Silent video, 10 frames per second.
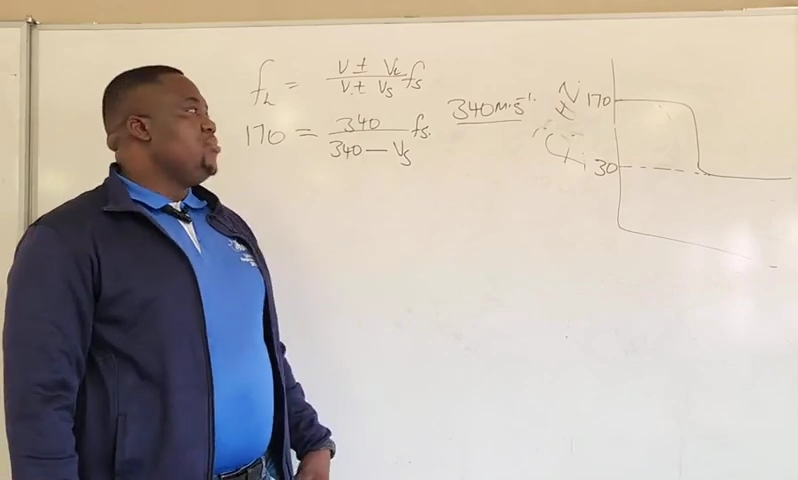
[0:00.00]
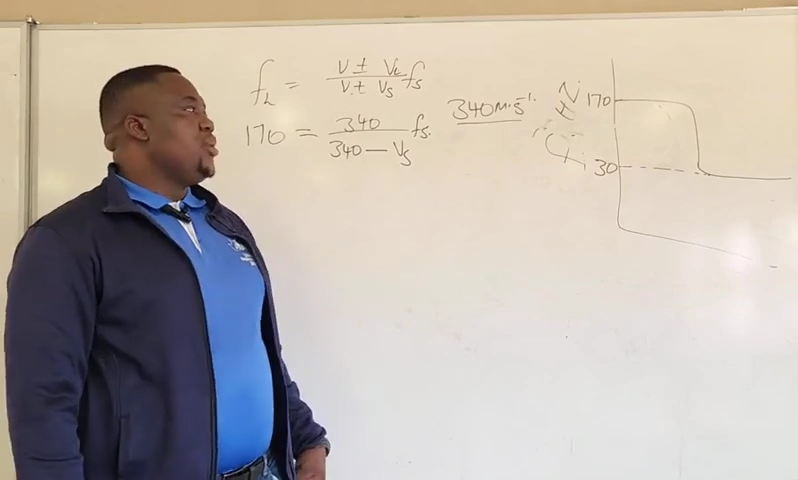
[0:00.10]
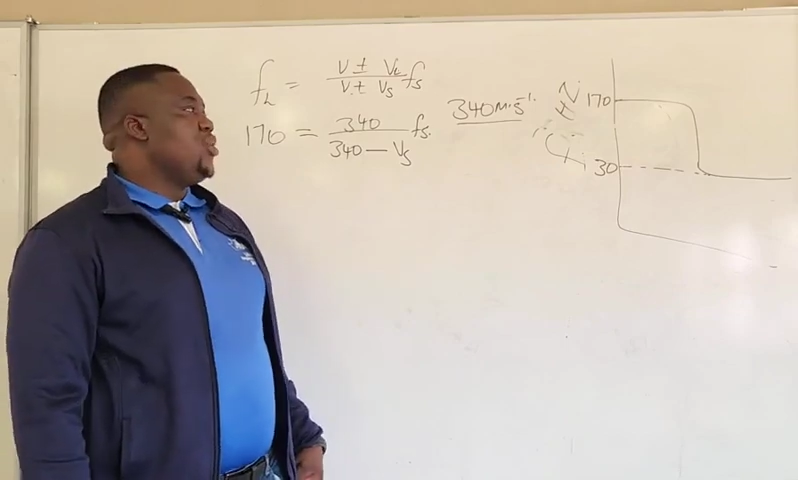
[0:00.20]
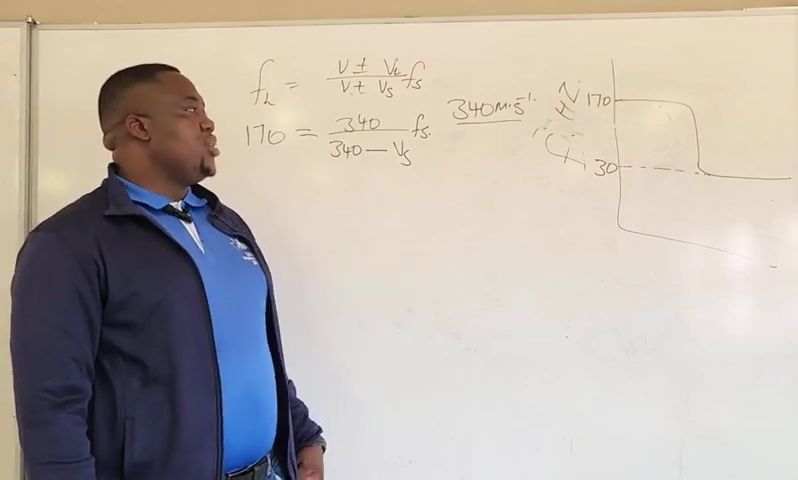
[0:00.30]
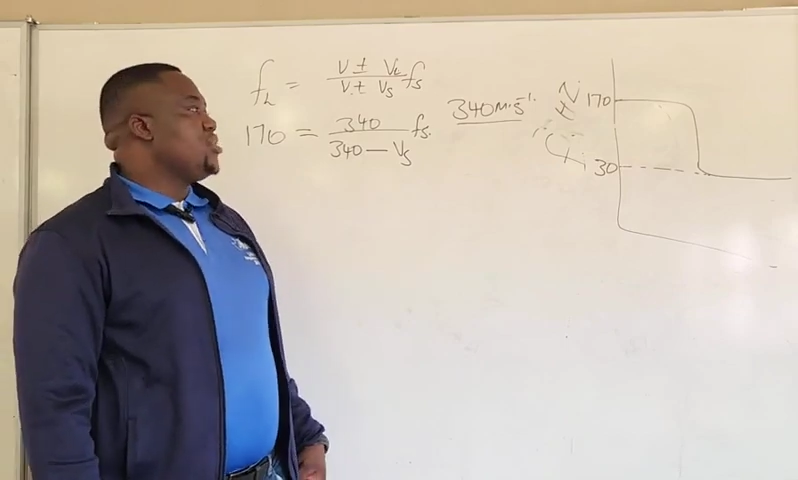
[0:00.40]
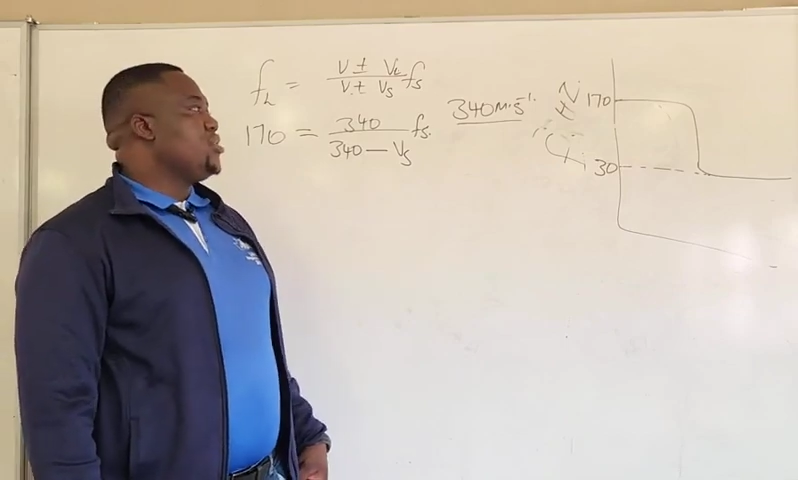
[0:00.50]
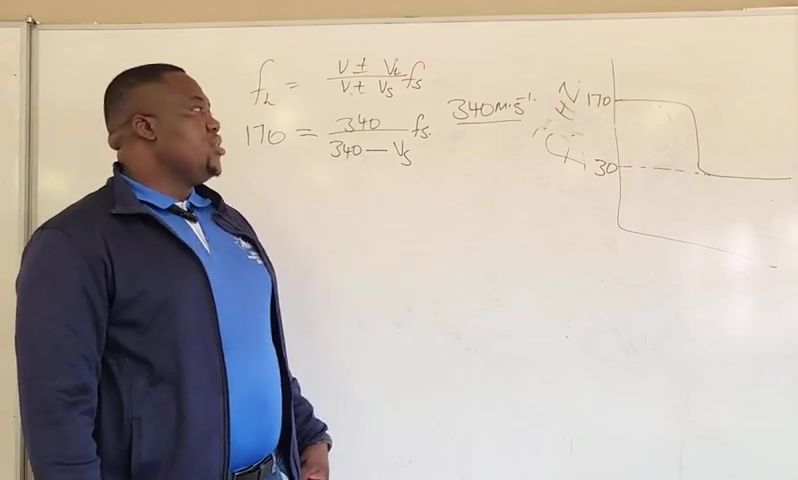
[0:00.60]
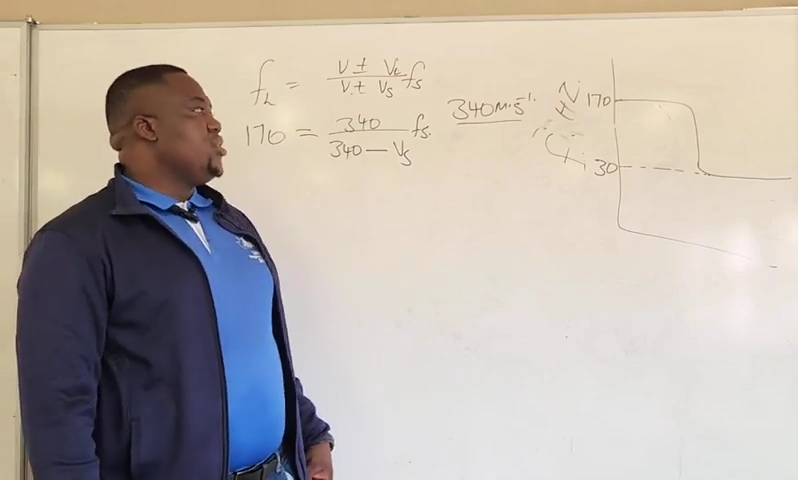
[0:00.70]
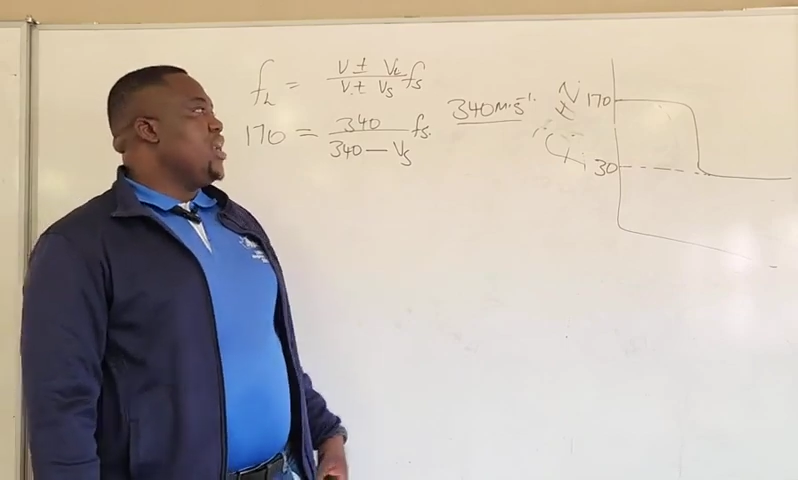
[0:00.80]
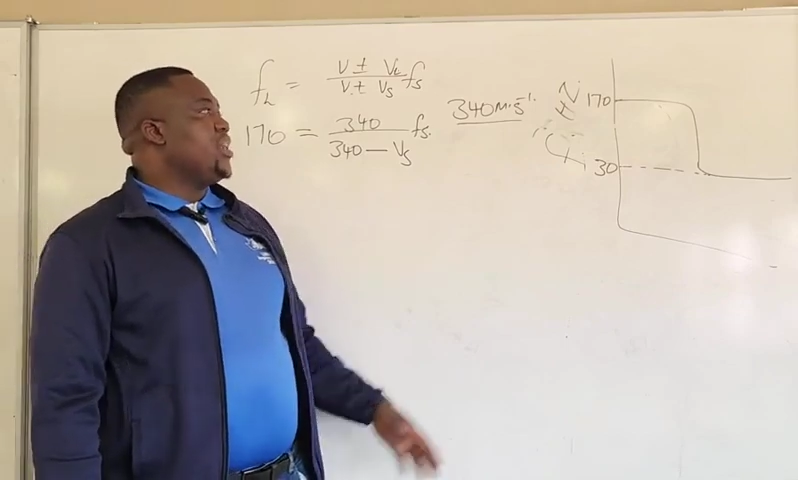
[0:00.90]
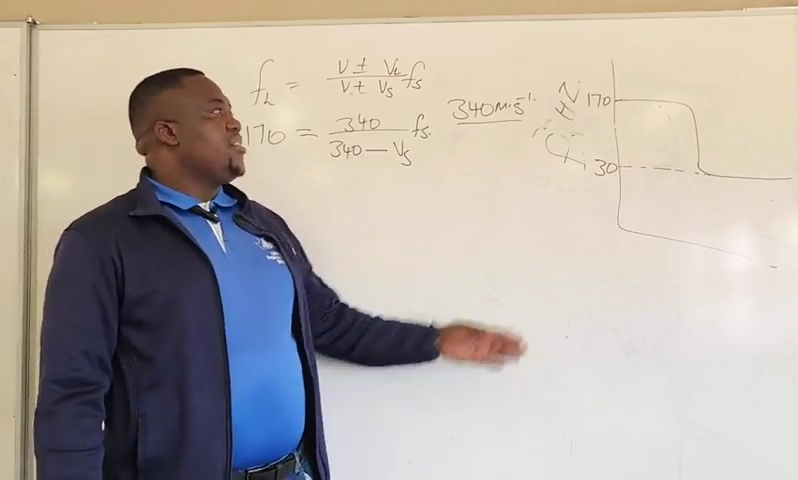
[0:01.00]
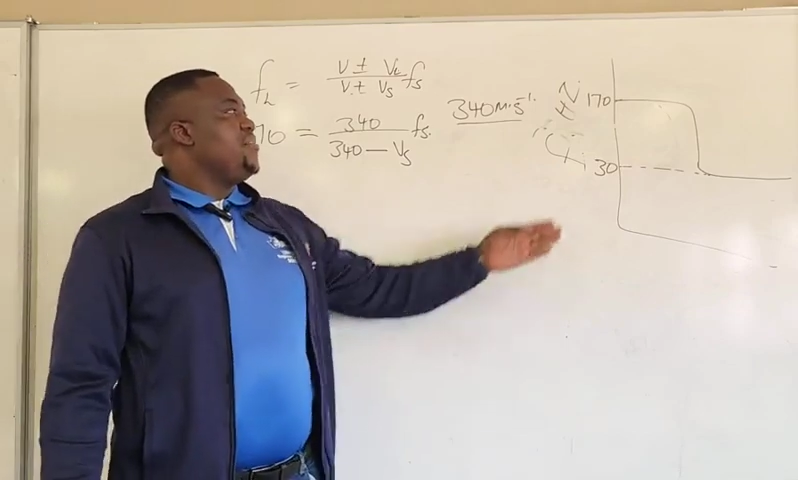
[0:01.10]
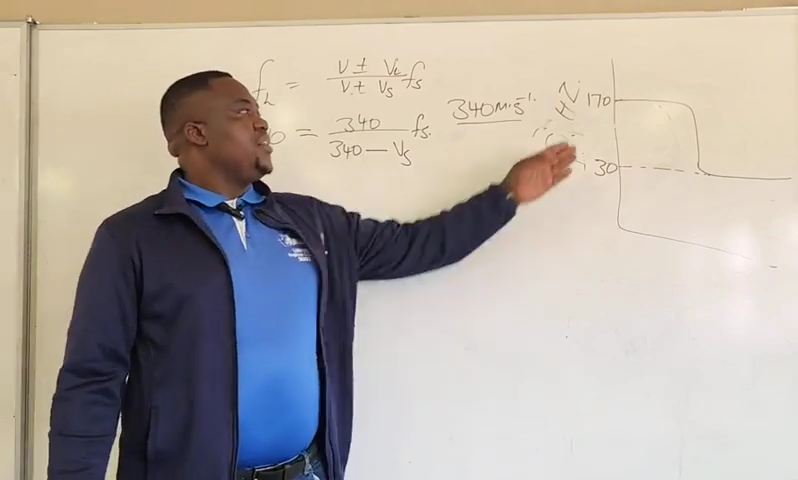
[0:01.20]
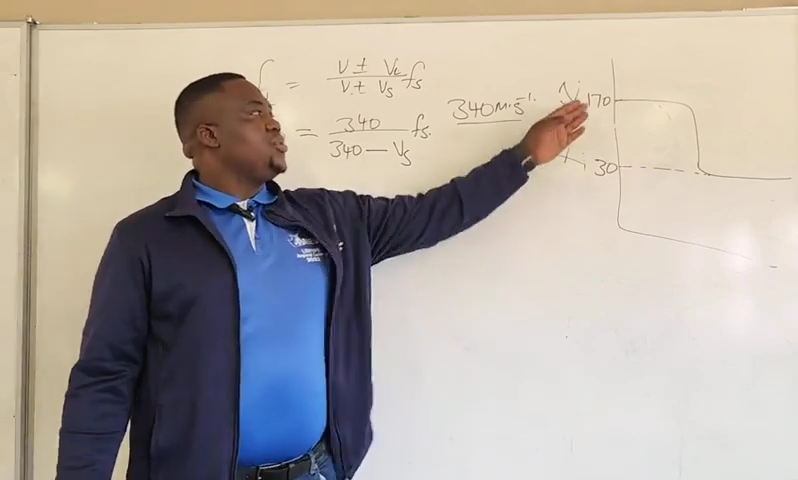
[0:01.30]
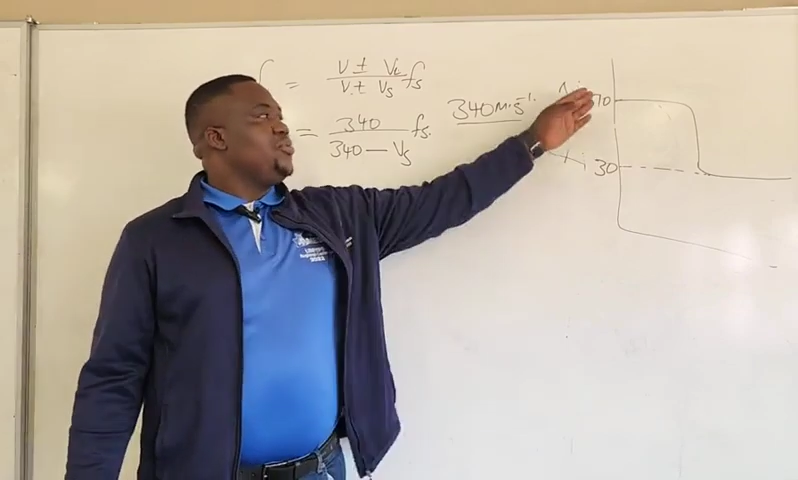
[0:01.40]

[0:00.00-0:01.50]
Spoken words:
because you are given